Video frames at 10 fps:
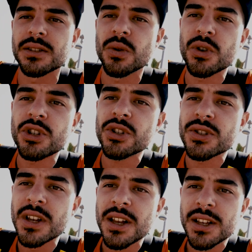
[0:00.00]
So we just
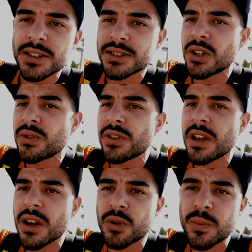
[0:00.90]
started the
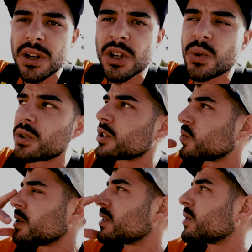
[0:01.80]
day on Ben Yehuda
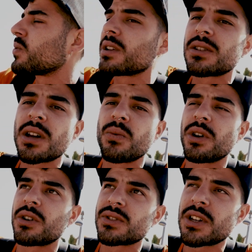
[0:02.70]
Street, and right now
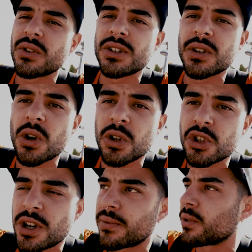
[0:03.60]
we are starting
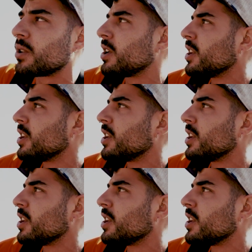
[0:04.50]
Old Jaffa.